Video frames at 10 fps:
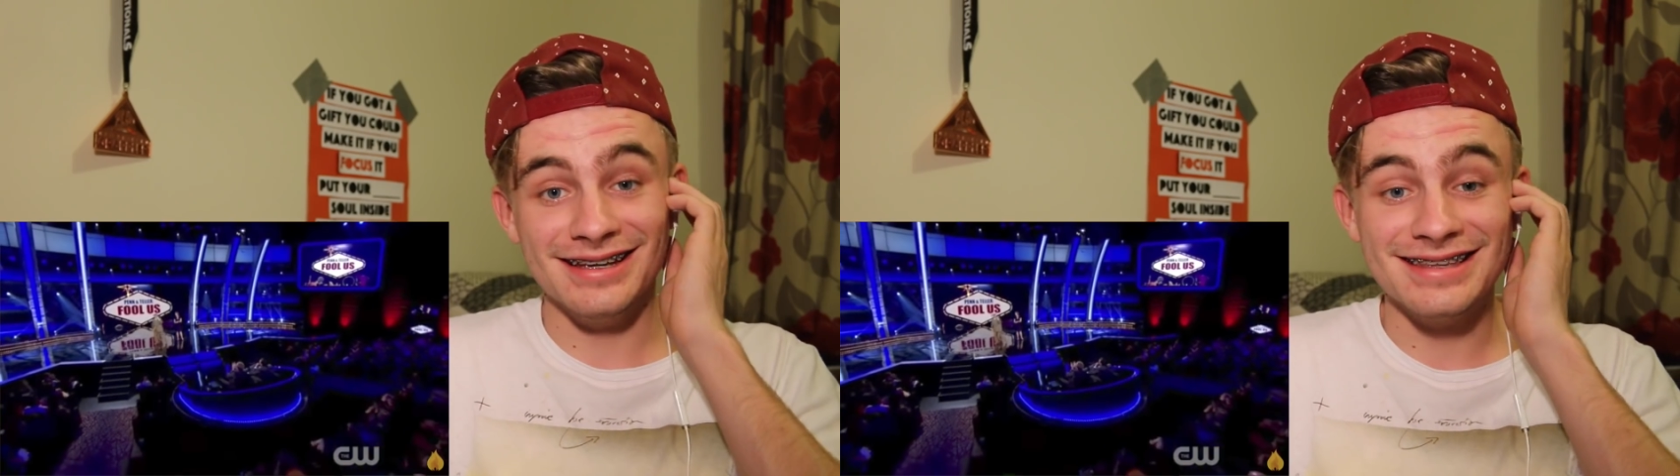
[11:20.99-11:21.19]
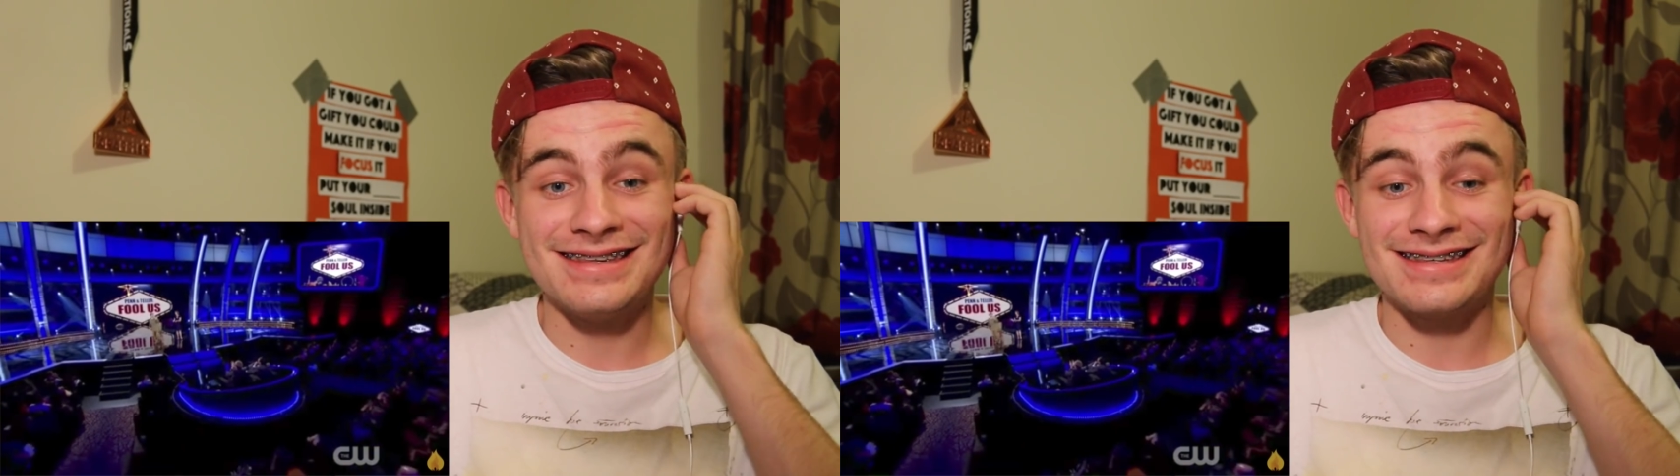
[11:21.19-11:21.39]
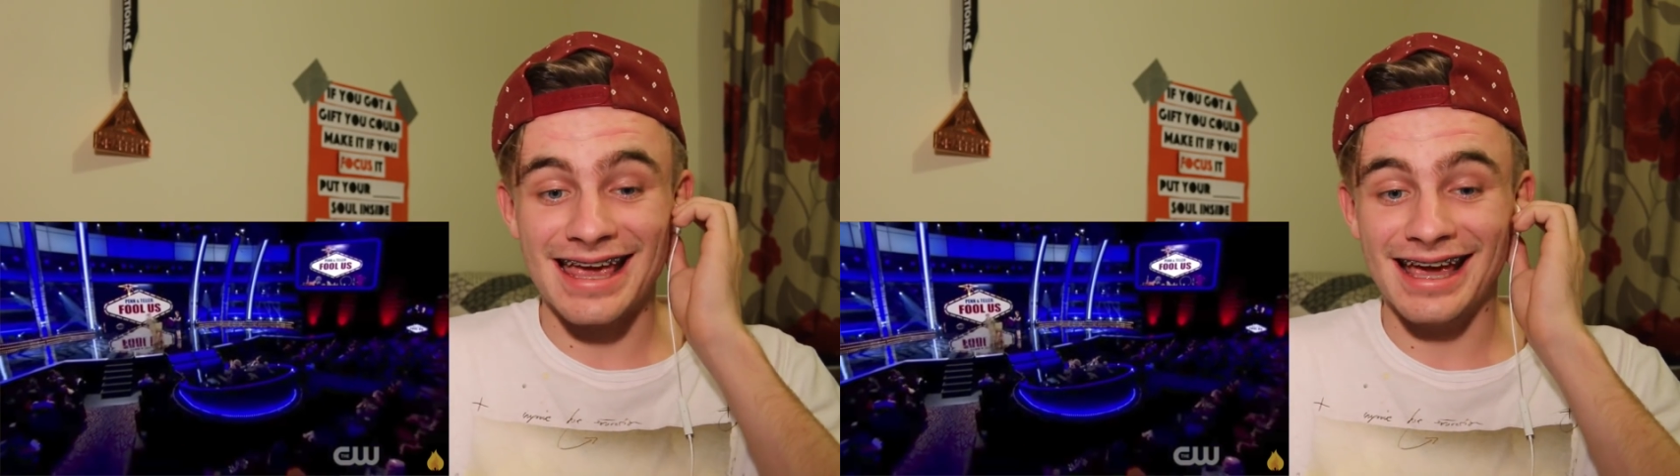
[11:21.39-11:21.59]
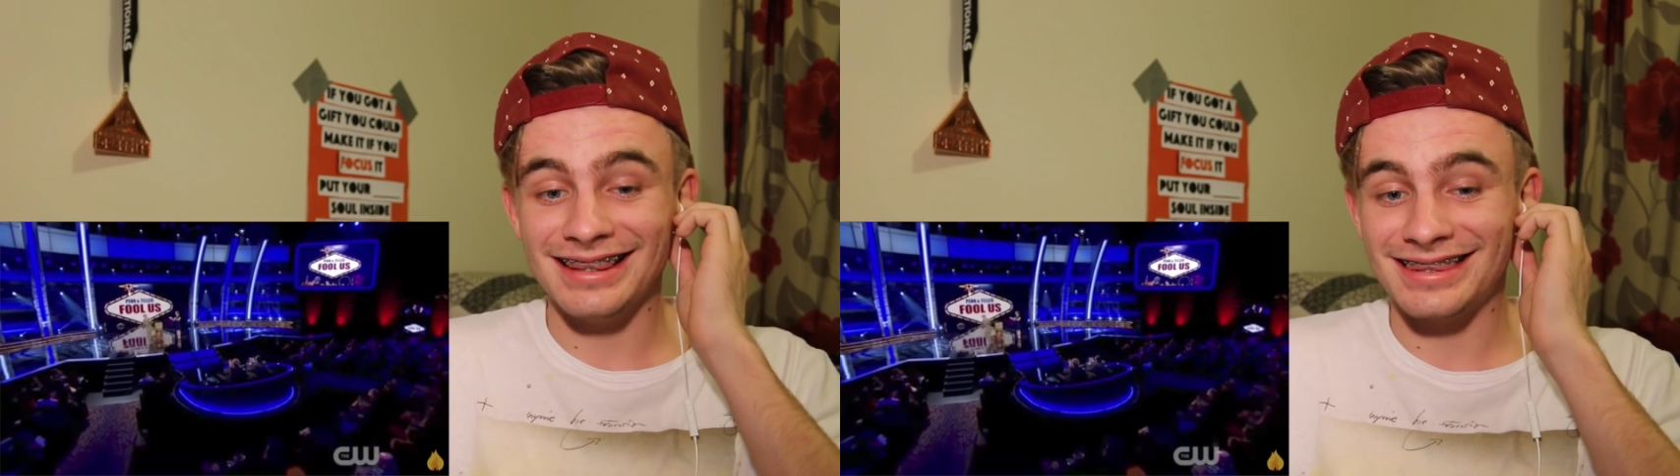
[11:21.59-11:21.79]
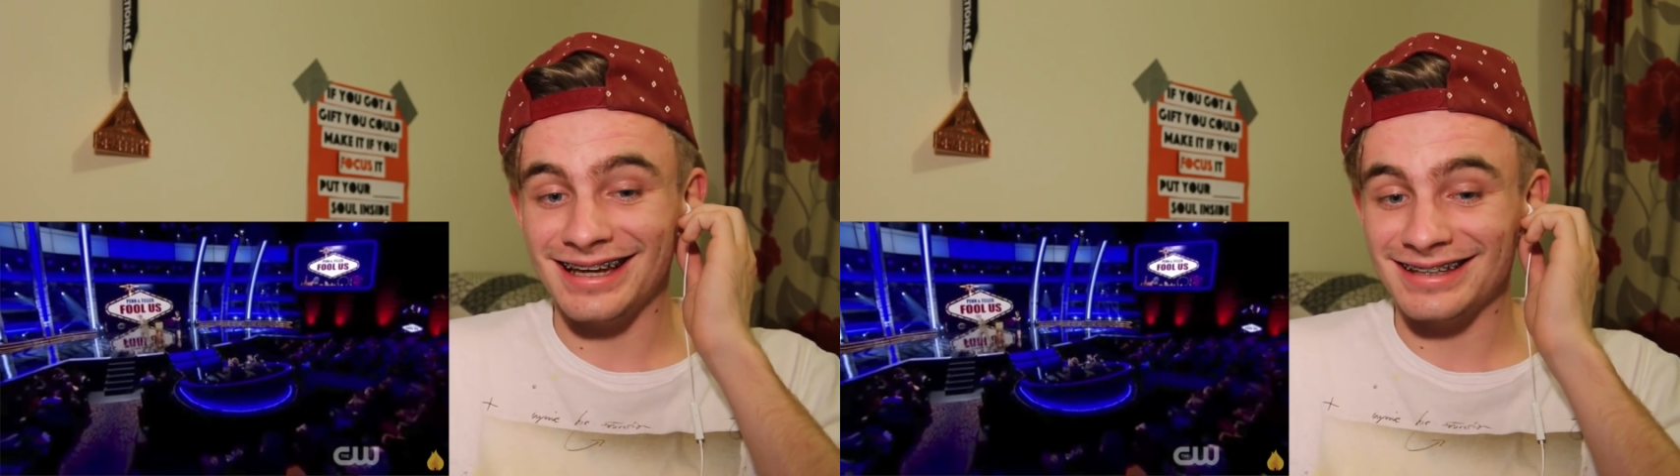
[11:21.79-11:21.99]

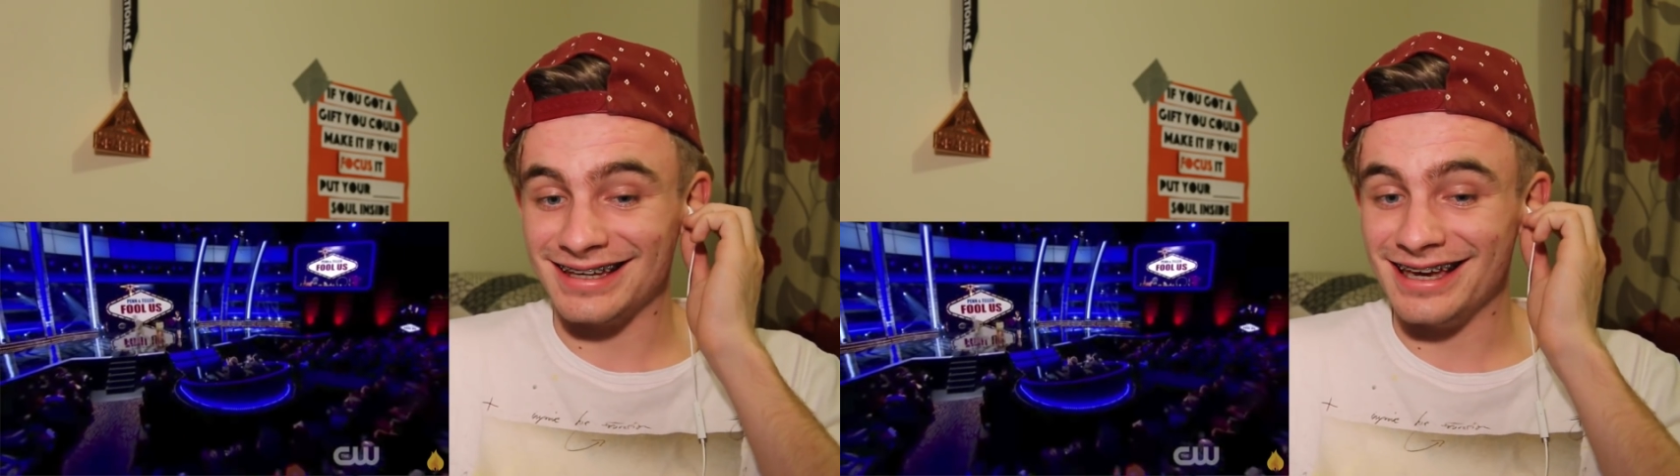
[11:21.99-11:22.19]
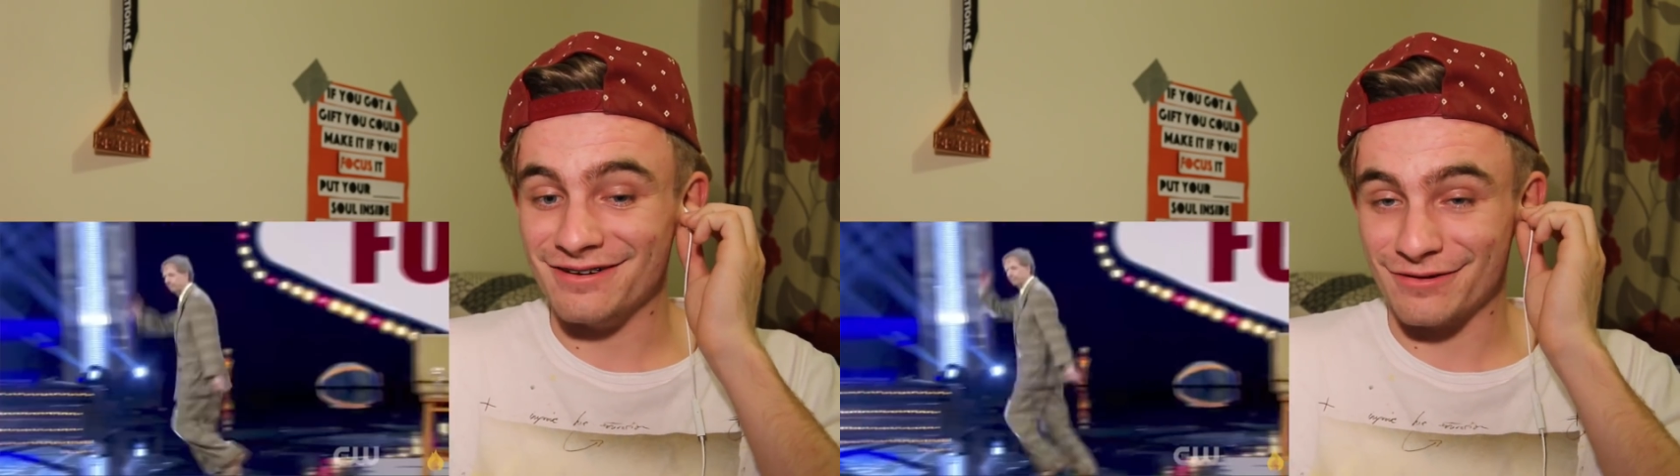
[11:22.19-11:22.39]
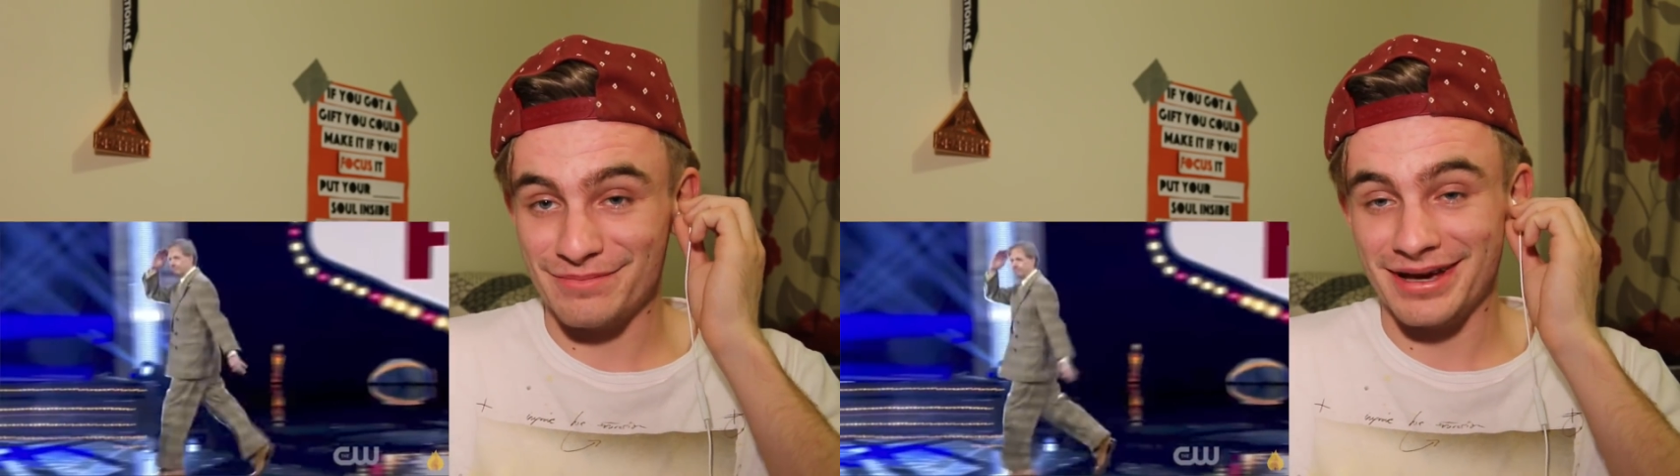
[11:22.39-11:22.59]
insane thing to hear from